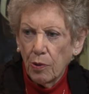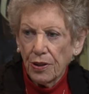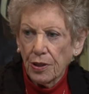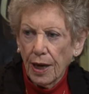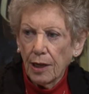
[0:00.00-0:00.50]

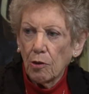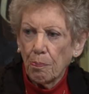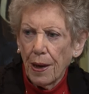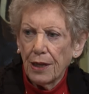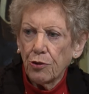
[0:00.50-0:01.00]
with the title
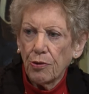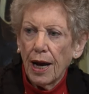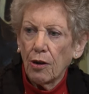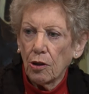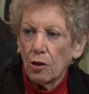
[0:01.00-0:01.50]

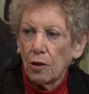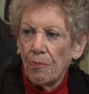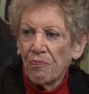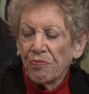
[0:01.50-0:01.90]
patriarchal,